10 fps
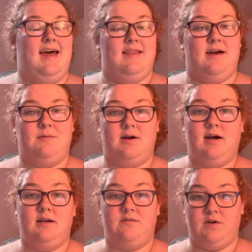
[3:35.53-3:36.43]
that would
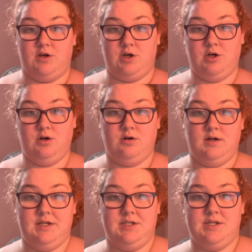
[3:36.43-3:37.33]
kind of
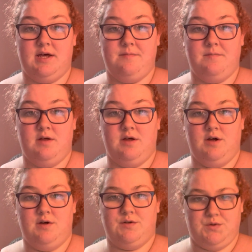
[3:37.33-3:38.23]
encourage them
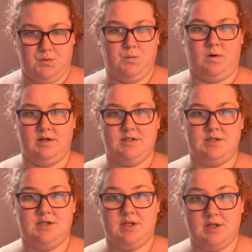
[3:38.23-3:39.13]
to want
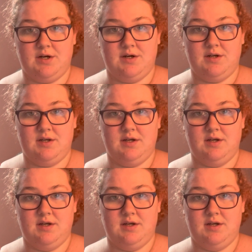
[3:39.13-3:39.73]
to learn